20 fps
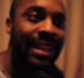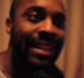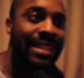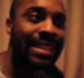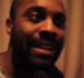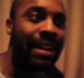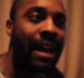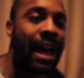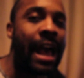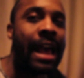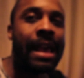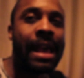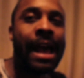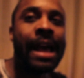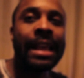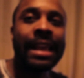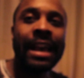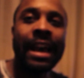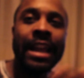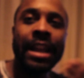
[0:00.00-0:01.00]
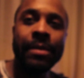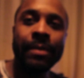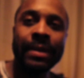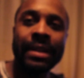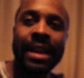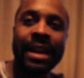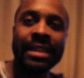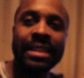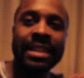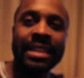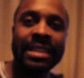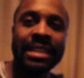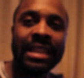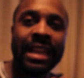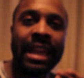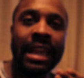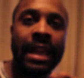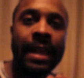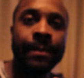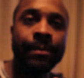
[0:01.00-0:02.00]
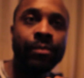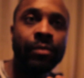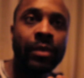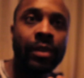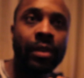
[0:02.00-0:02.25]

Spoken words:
So I kind of would like to see